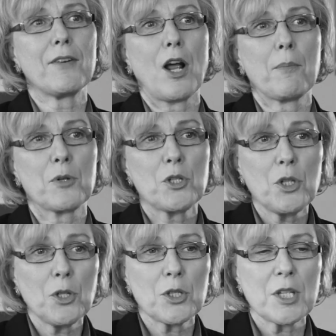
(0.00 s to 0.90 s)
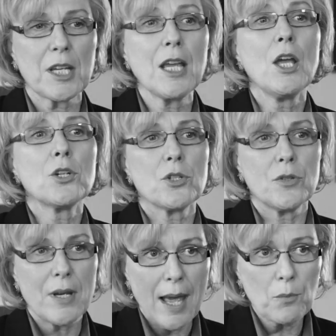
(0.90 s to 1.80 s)
an opportunity to
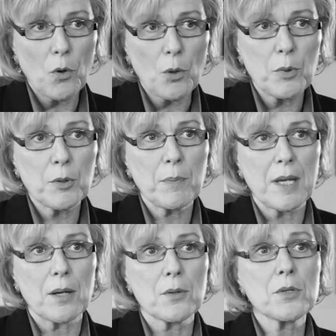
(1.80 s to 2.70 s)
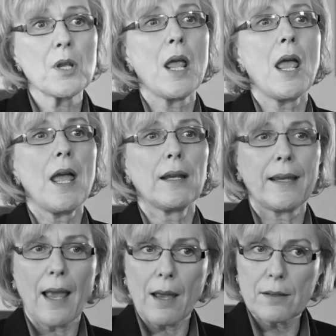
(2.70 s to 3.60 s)
network with peers,
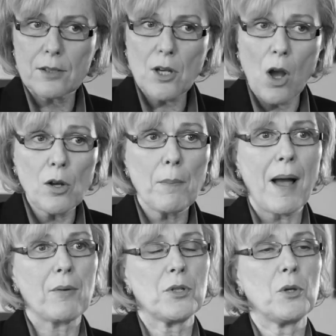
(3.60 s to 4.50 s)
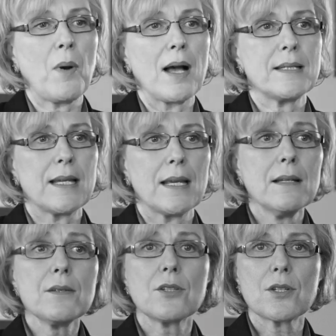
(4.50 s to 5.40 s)
talk about new
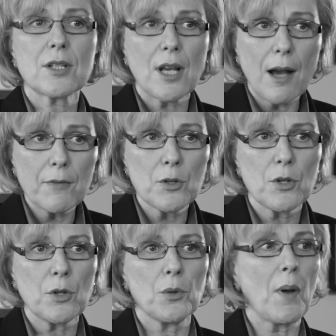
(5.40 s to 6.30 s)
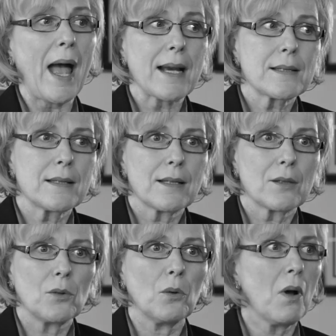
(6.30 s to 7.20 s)
ideas, discover new
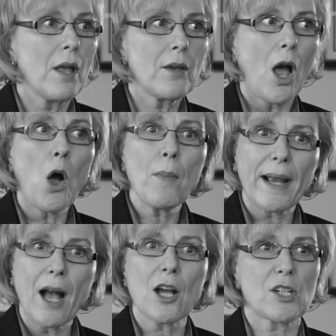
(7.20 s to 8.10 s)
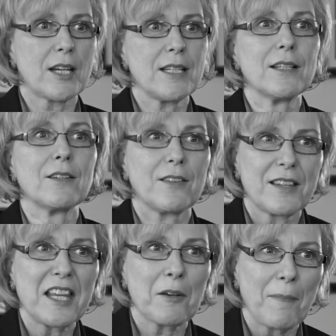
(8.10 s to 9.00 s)
accidental, oh my gosh, I didn't
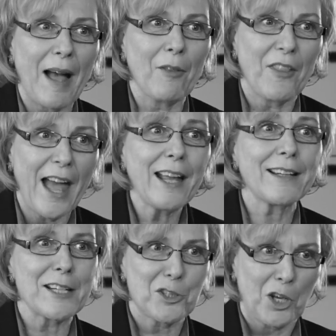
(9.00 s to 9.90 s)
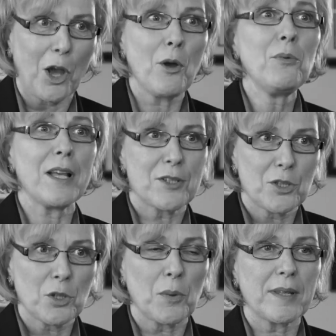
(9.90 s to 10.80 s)
think about that, let's go, let's
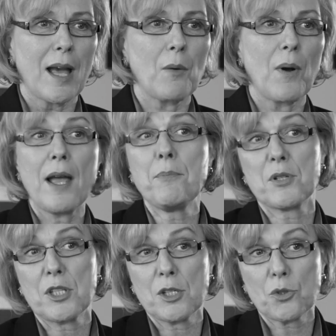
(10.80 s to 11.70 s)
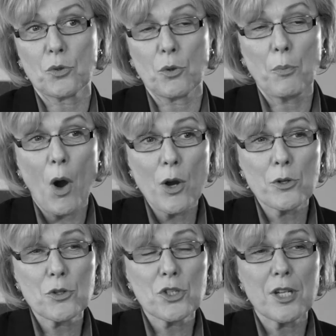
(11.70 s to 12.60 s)
do it that way, potential new
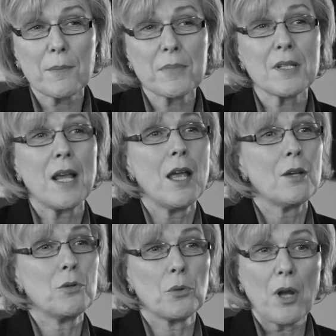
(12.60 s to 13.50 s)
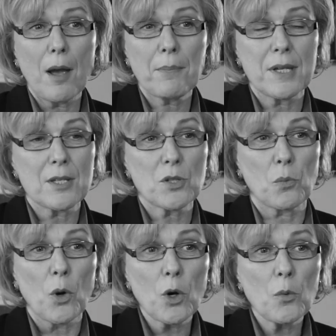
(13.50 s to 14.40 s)
partnerships, new companies to
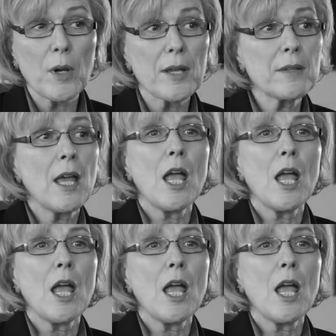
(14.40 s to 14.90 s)
work with.